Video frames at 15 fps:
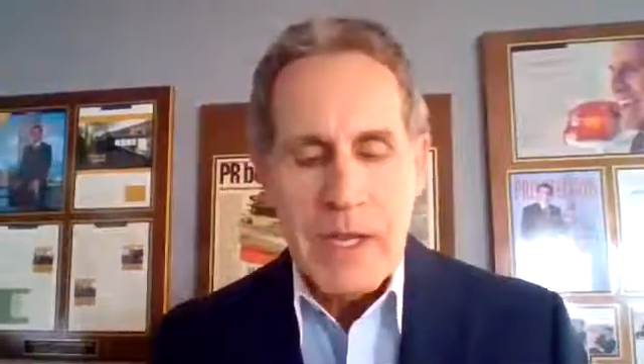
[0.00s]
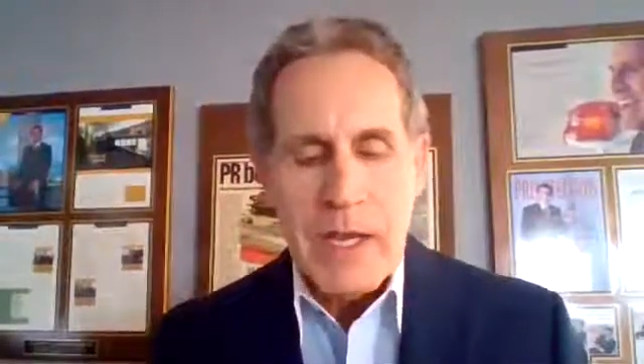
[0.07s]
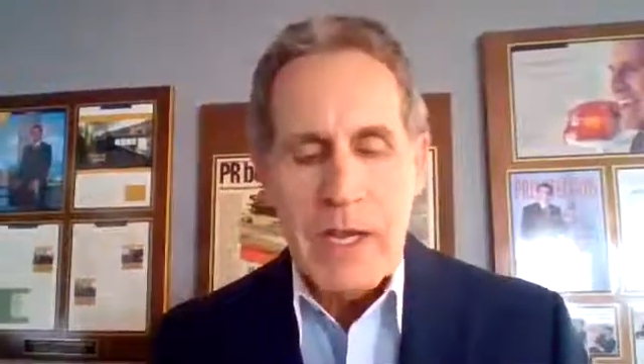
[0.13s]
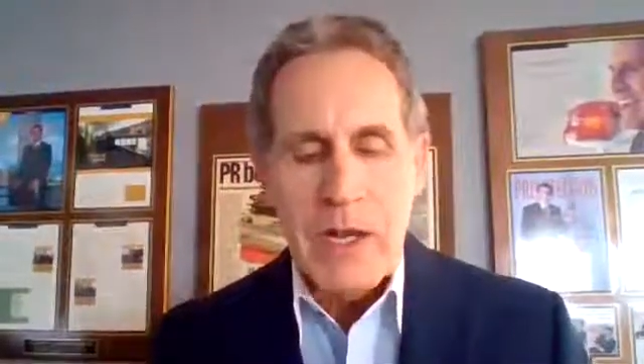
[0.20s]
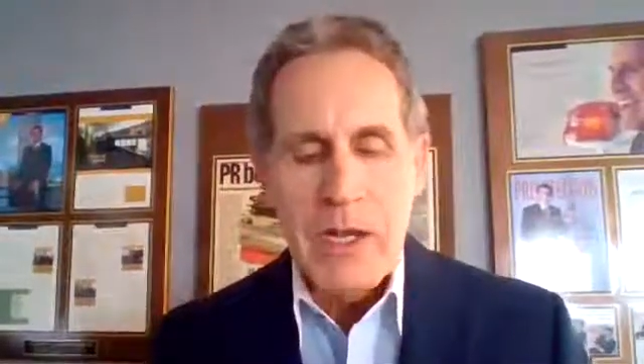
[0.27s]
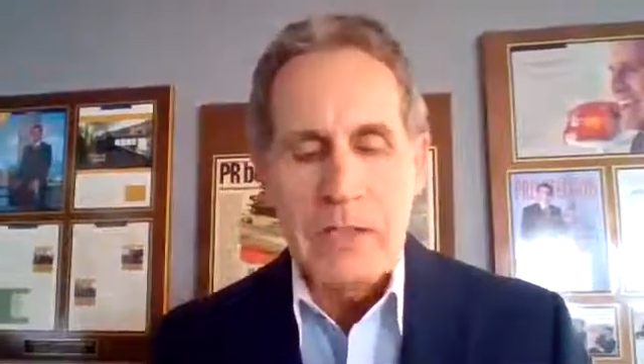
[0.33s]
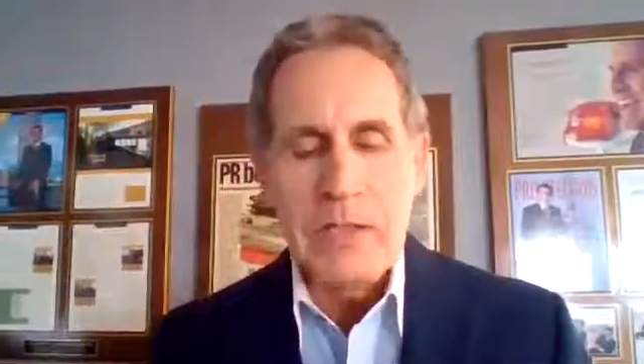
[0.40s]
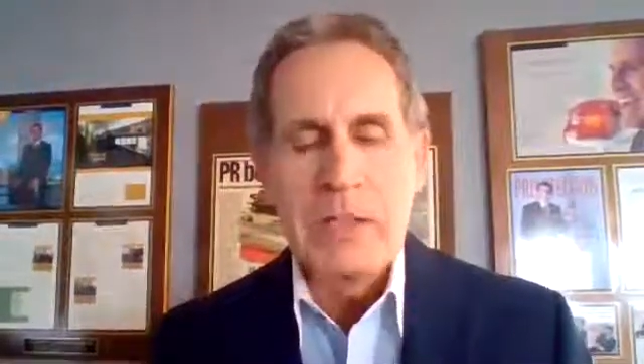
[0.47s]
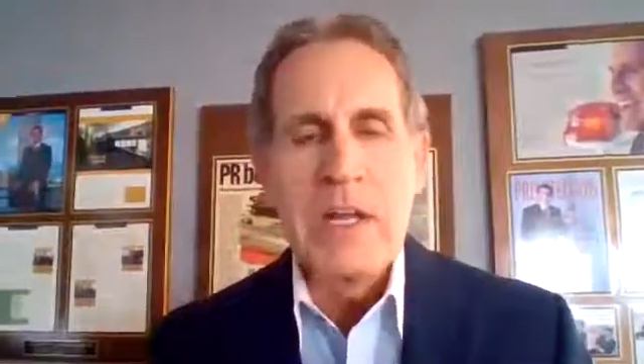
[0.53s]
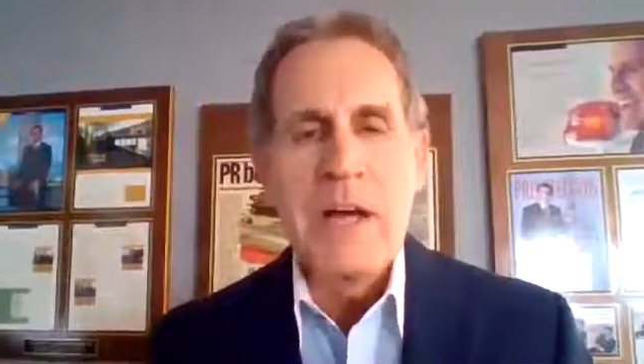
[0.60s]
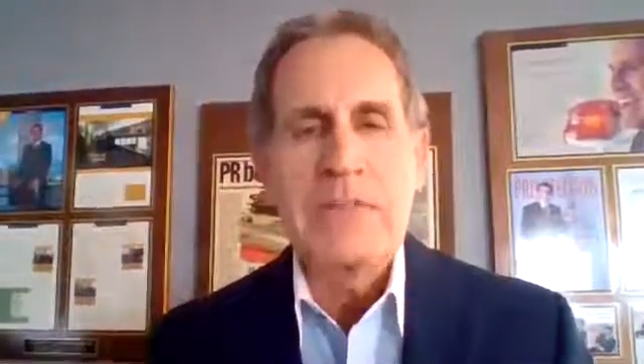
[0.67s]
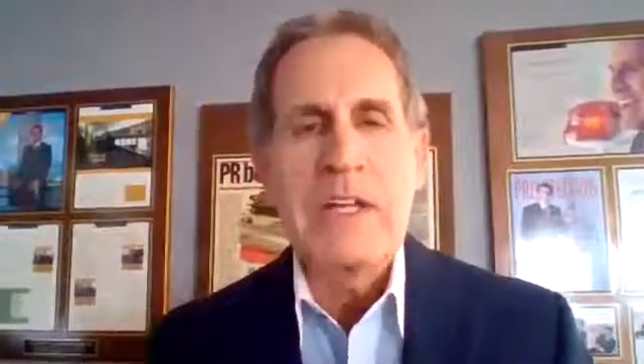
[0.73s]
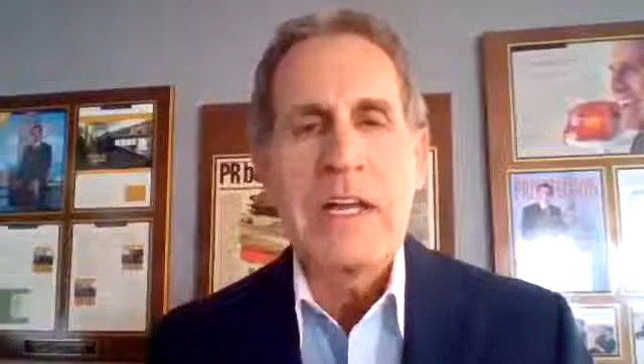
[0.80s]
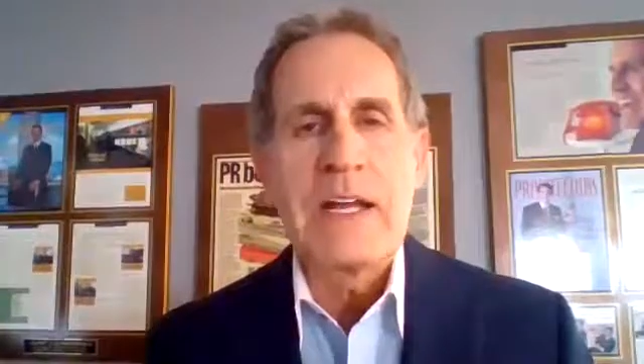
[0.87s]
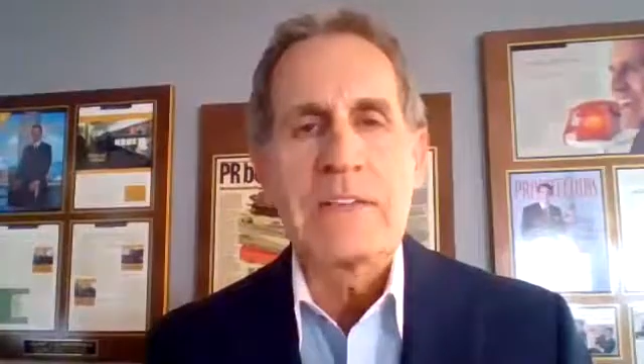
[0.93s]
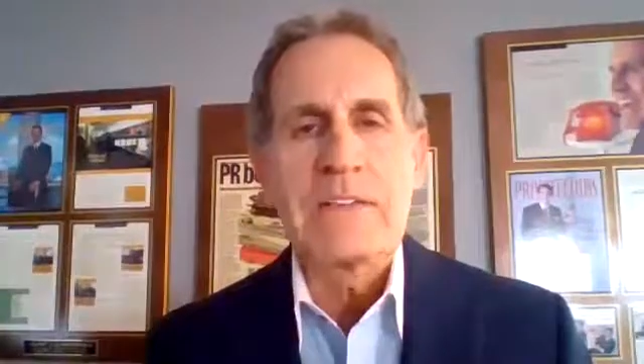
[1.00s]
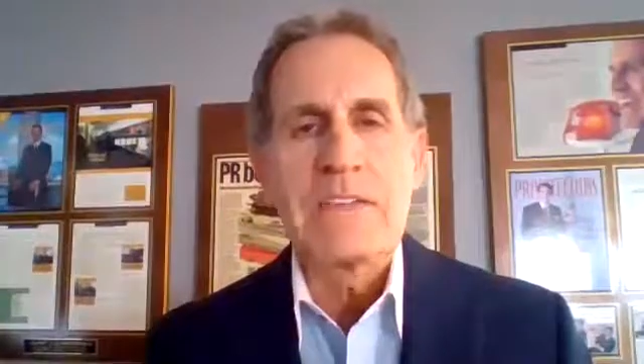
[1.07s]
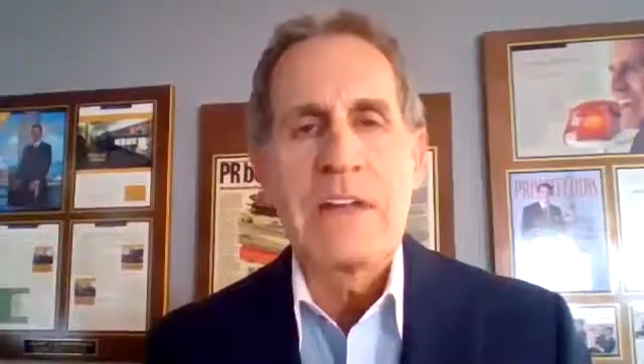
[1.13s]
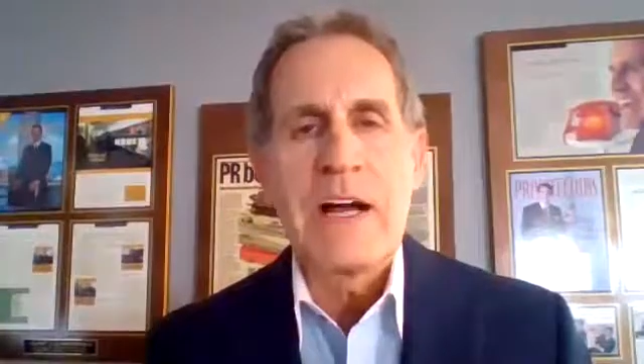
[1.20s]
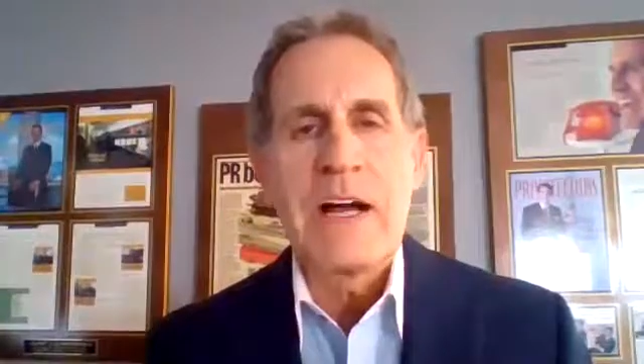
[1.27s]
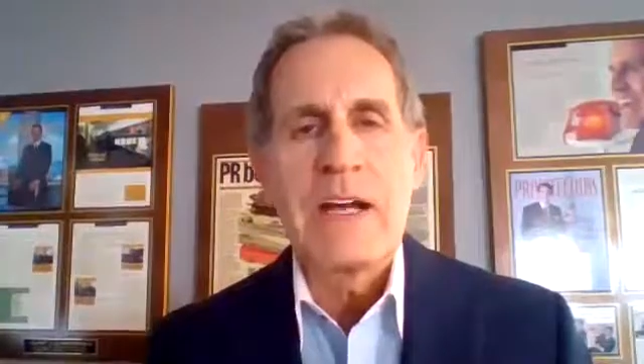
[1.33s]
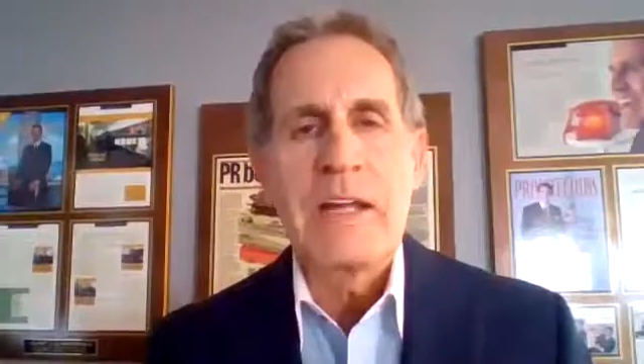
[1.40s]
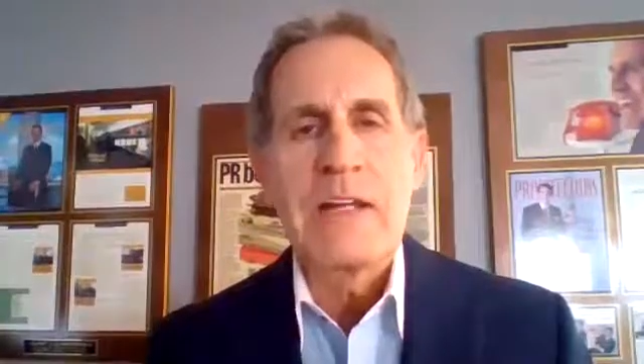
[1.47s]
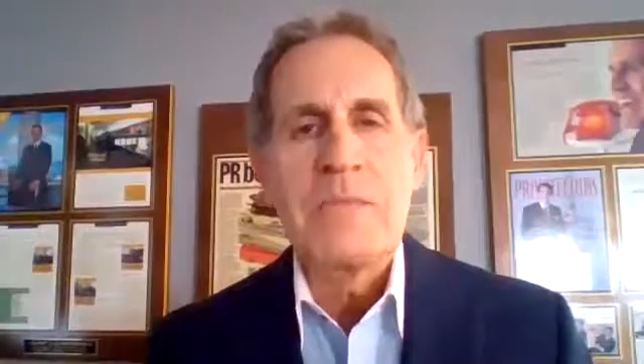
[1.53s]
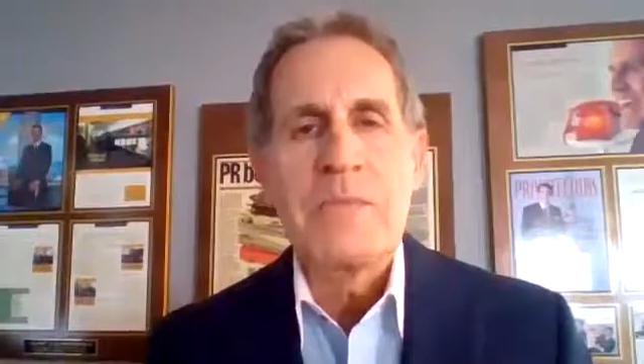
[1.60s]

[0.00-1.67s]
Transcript: and on the left-hand side,